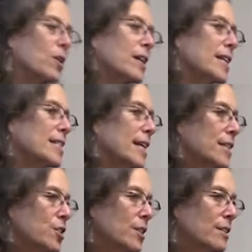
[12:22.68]

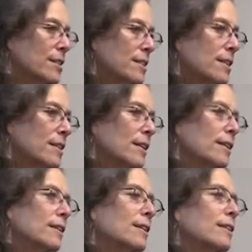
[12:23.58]
organizations
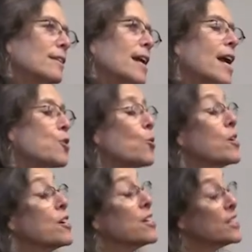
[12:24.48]
in
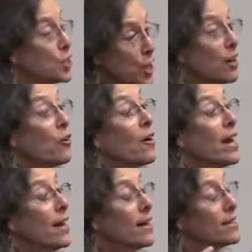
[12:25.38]
order to
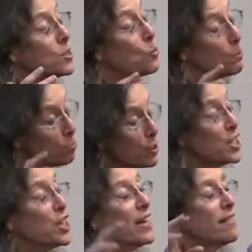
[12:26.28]
generate, to
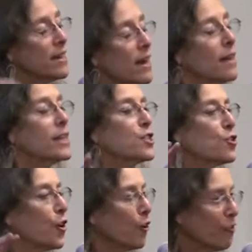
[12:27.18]
appreciate the knowledge that